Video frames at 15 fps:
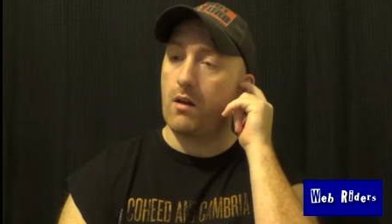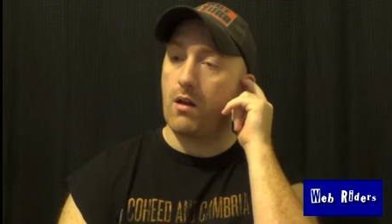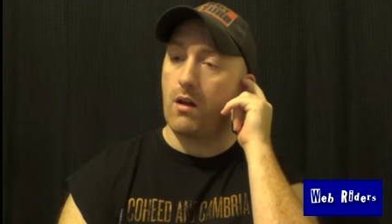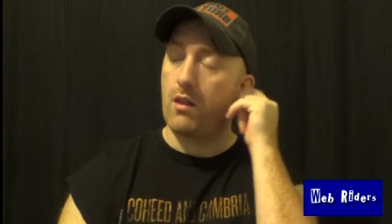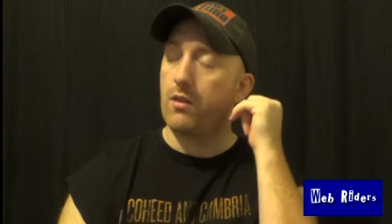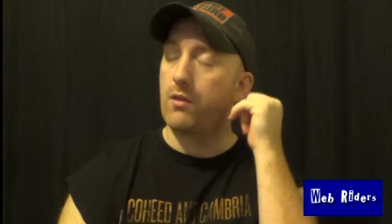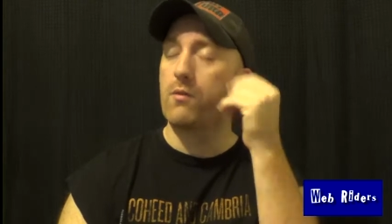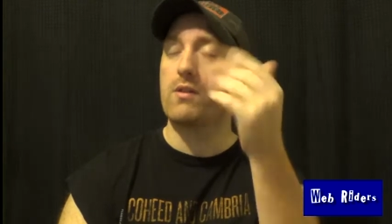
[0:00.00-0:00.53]

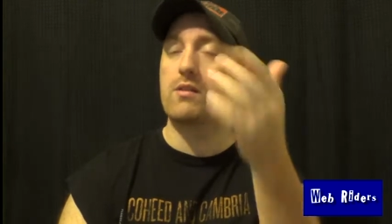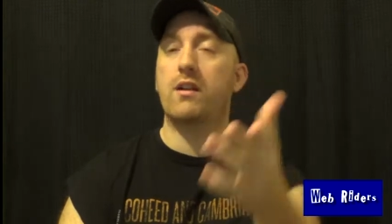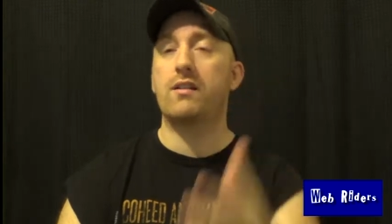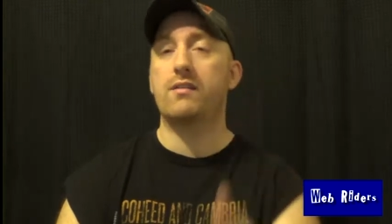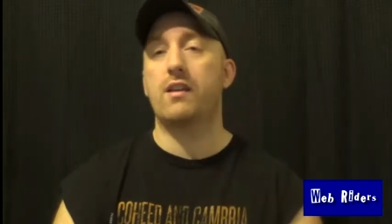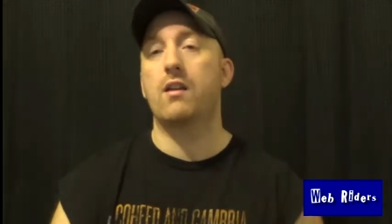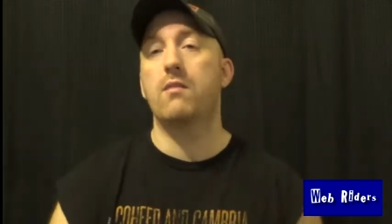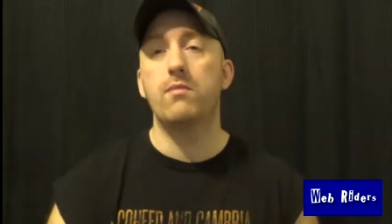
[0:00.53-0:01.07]
the reason I
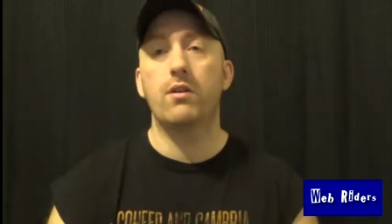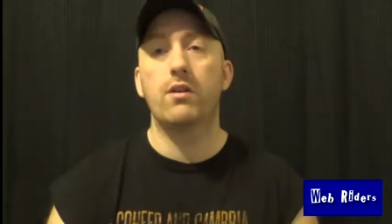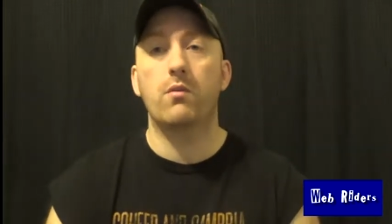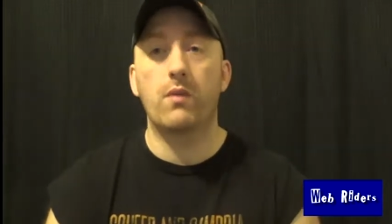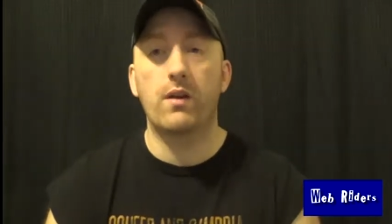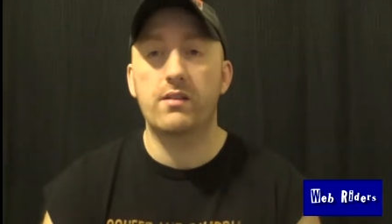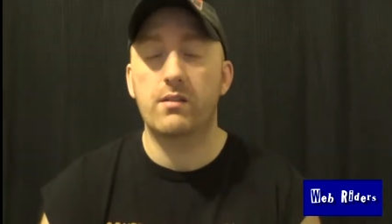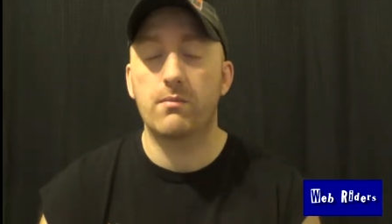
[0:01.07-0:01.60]
say a million
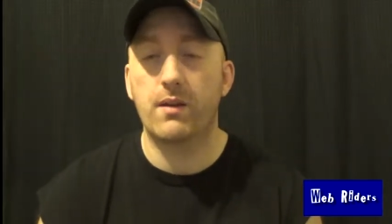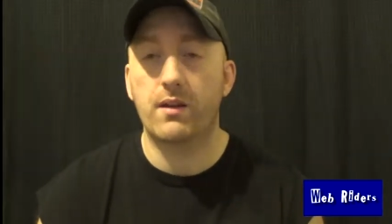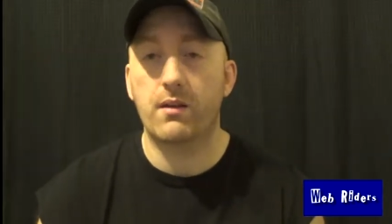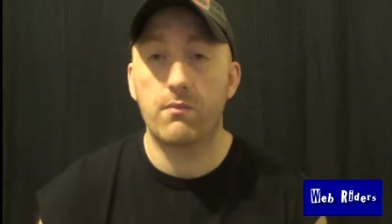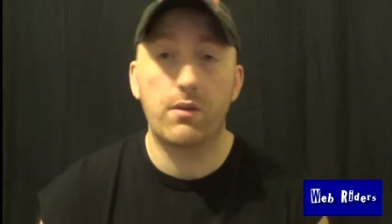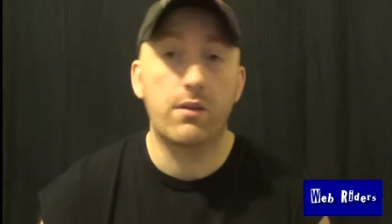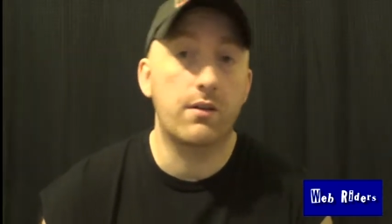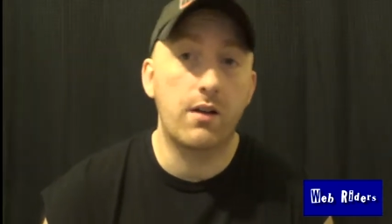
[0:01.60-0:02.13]
ways to make a
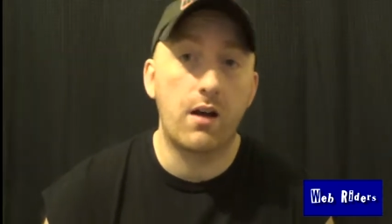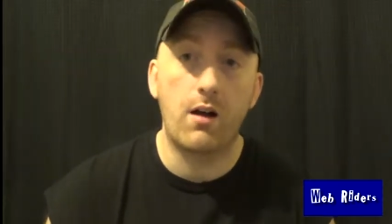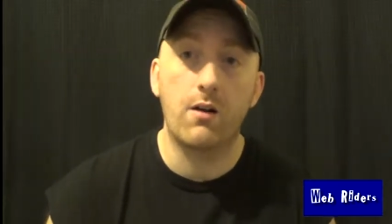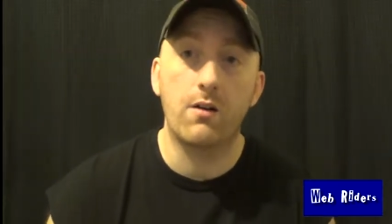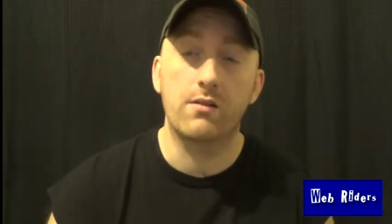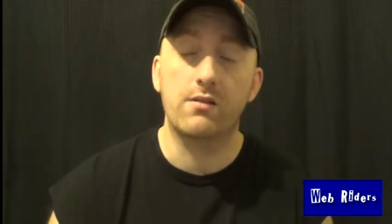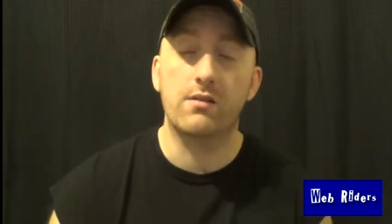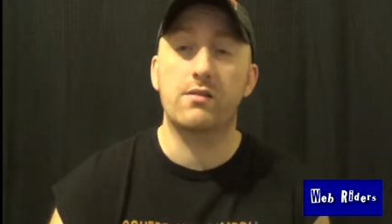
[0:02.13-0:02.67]
million
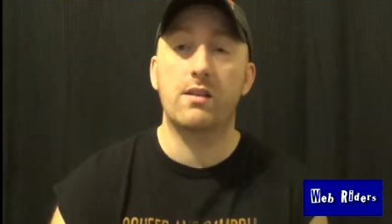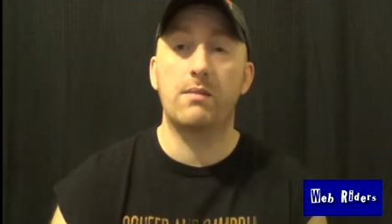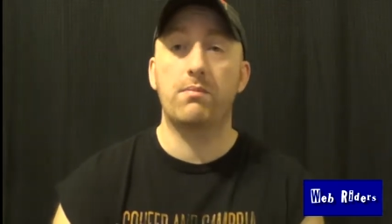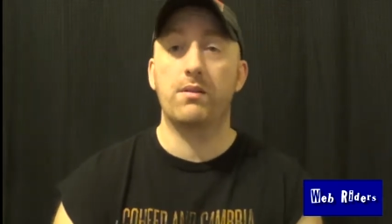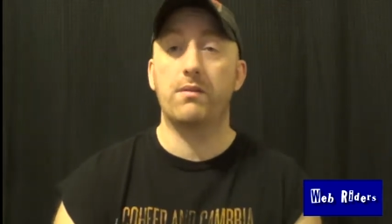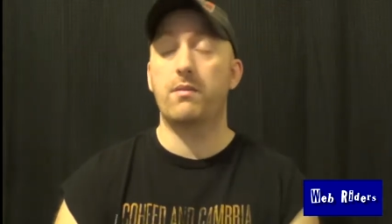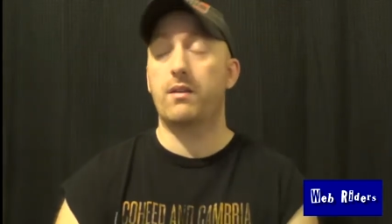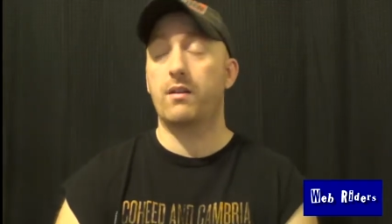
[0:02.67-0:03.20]
dollars is
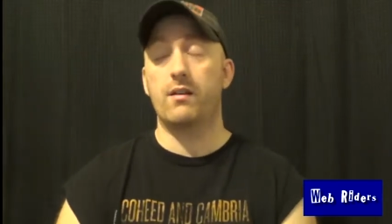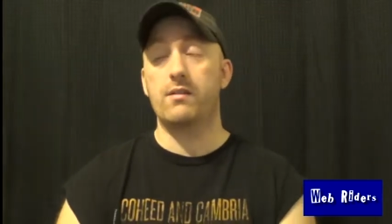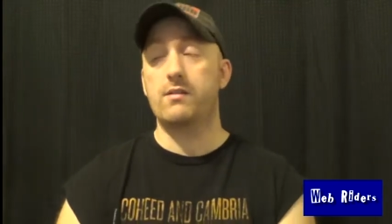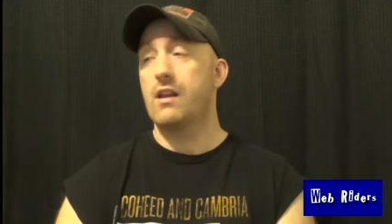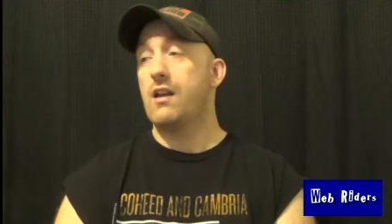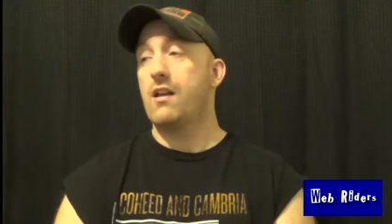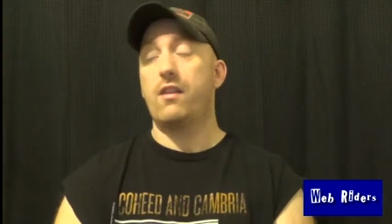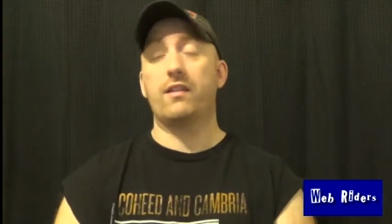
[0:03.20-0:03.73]
simply because
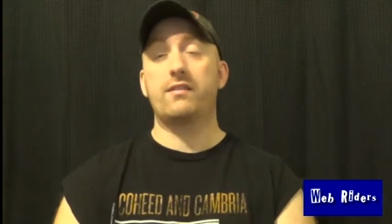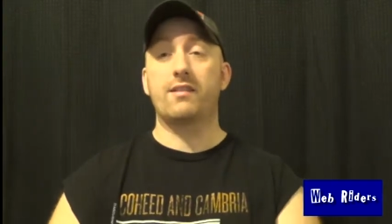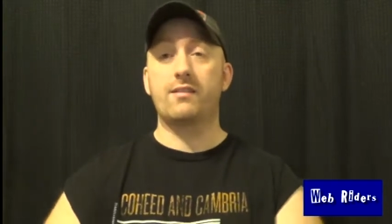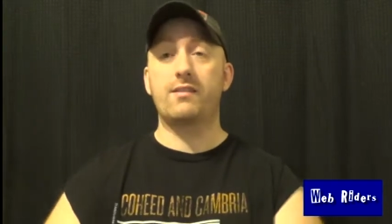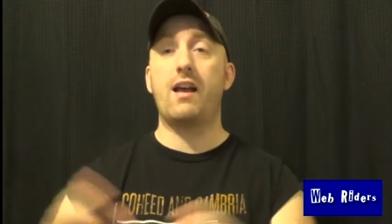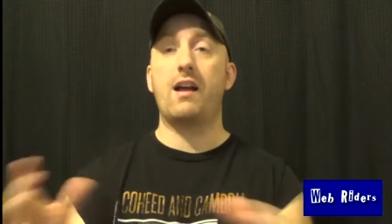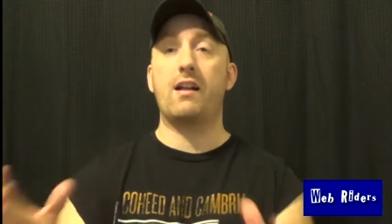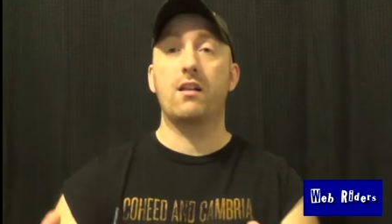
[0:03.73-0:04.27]
that's
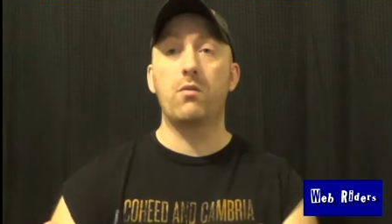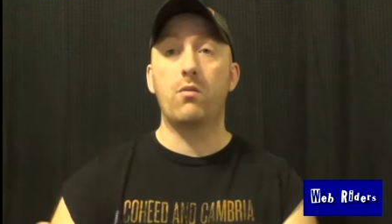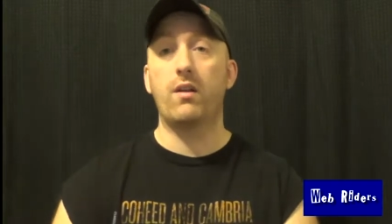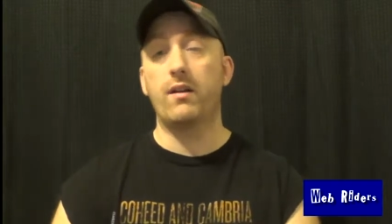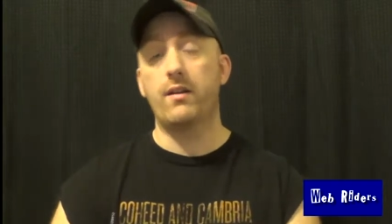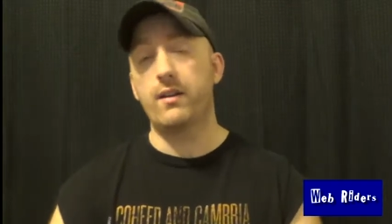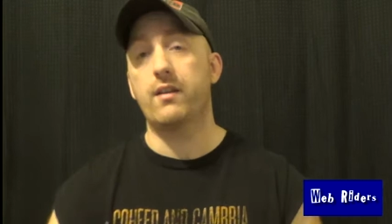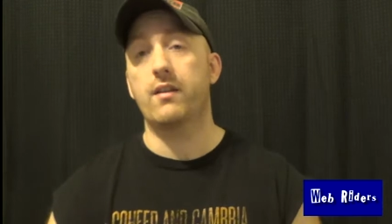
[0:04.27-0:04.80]
exactly what
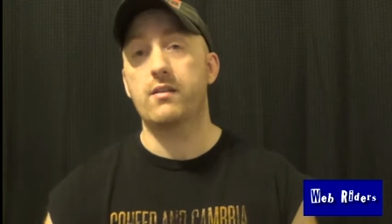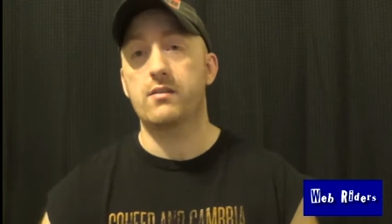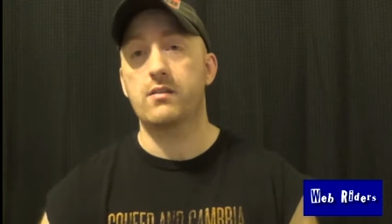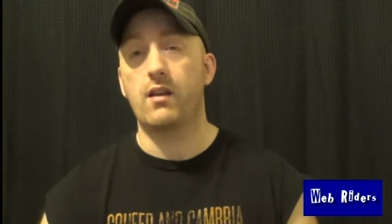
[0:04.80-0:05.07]
it is.